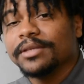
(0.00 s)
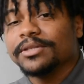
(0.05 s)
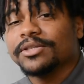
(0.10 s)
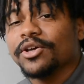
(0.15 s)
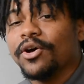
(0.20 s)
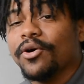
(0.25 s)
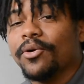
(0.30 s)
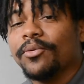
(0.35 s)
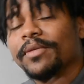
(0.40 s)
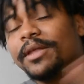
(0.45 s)

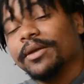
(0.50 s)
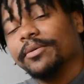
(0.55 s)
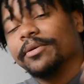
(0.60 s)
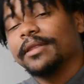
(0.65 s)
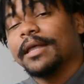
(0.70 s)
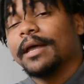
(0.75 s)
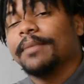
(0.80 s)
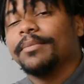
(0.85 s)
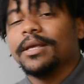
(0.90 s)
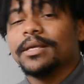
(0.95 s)
So with
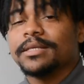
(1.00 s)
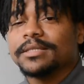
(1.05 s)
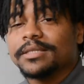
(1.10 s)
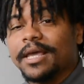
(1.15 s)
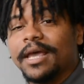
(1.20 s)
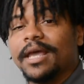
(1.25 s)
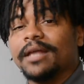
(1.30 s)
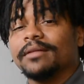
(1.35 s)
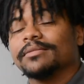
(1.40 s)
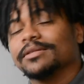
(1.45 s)
that being
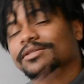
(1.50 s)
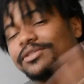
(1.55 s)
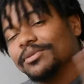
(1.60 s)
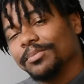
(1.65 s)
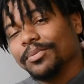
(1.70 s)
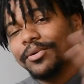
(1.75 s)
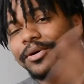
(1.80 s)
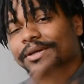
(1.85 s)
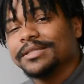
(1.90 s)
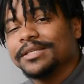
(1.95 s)
said, this is your
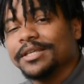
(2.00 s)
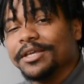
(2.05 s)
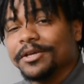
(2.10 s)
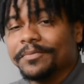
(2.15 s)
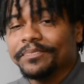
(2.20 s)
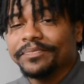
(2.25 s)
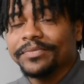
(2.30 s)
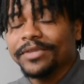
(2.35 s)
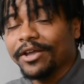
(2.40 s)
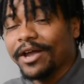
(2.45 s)
boy
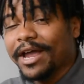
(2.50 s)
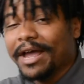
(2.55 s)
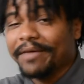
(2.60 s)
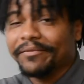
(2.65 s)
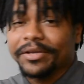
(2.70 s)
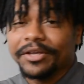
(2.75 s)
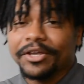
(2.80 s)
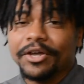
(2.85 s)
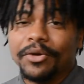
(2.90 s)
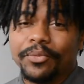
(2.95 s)
Tim. Y'all have
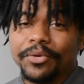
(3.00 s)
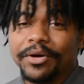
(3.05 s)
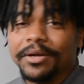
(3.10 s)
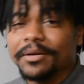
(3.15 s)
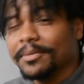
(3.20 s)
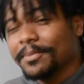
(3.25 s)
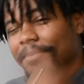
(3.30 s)
a good one.